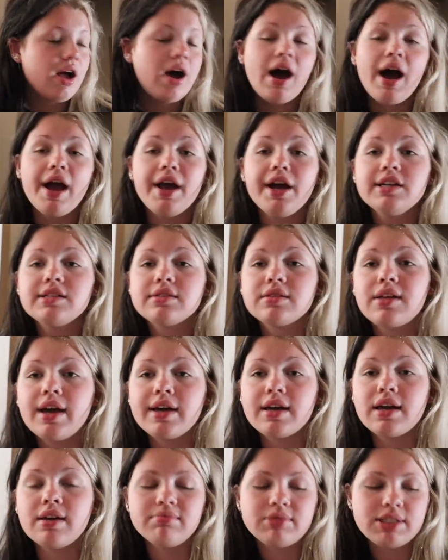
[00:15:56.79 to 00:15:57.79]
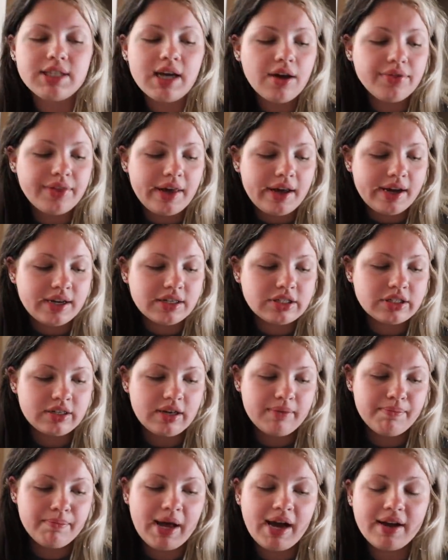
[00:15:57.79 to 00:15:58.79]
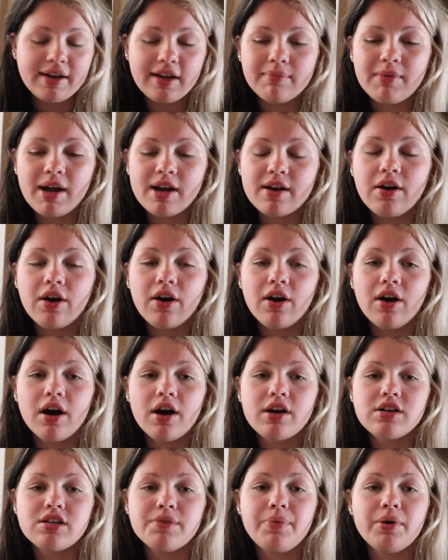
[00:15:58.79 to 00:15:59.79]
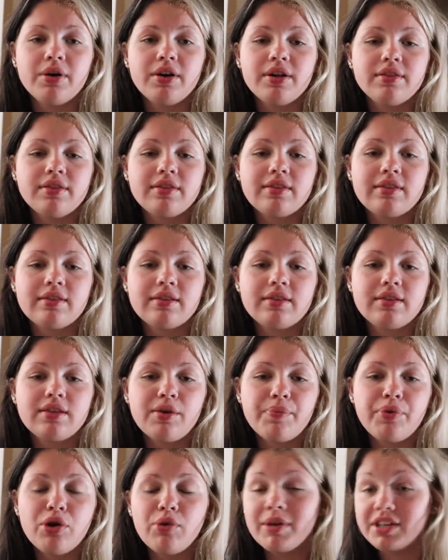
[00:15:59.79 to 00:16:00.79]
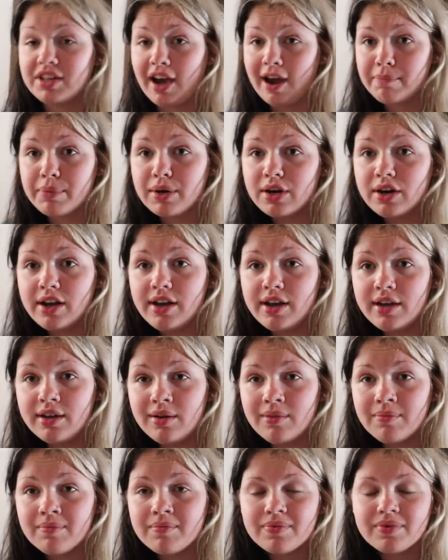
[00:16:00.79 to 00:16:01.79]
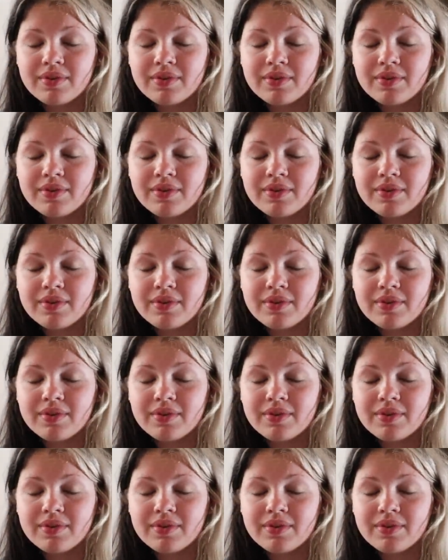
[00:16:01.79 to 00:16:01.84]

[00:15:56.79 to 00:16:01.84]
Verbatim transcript: I had to like empty out the H&M bag in my car to put the poopy diaper in